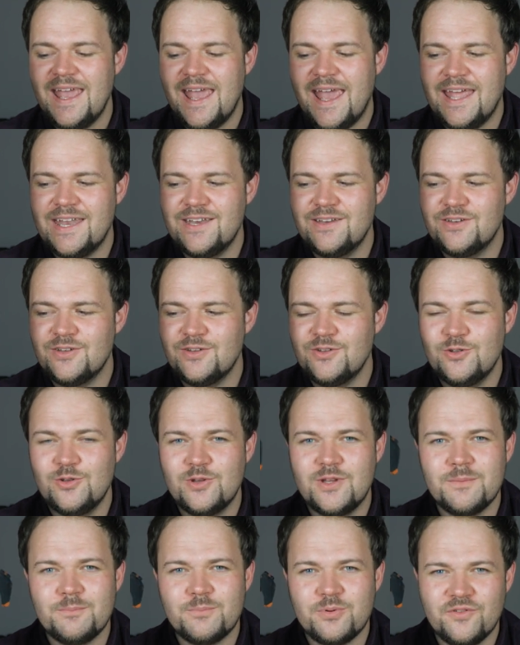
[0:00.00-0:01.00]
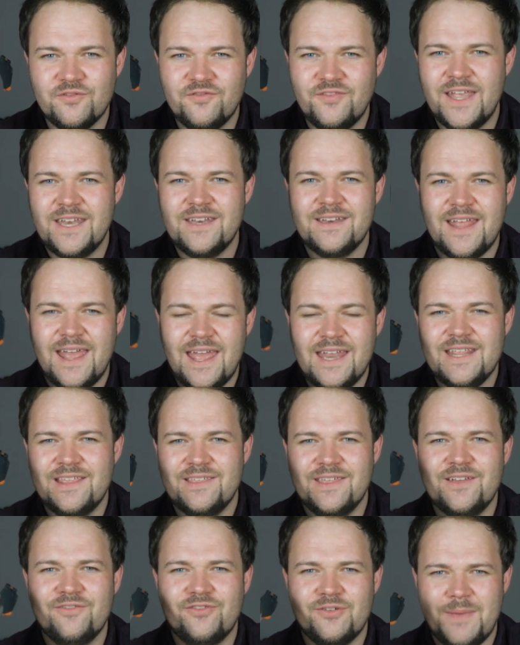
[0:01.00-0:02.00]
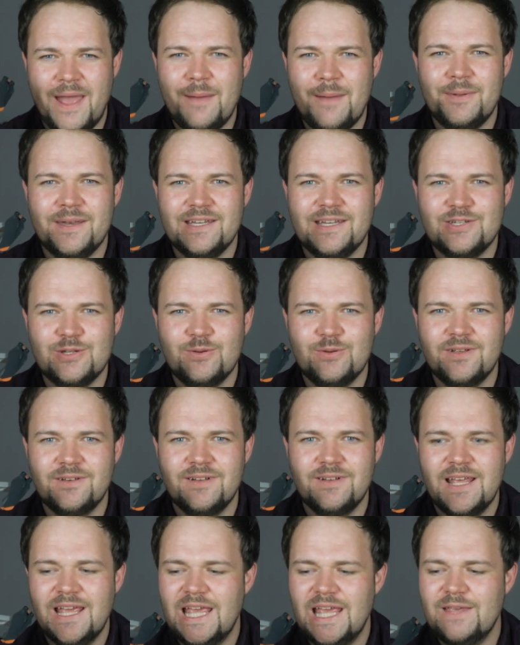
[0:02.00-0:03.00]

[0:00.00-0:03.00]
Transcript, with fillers: and you can prevent anything from happening to it,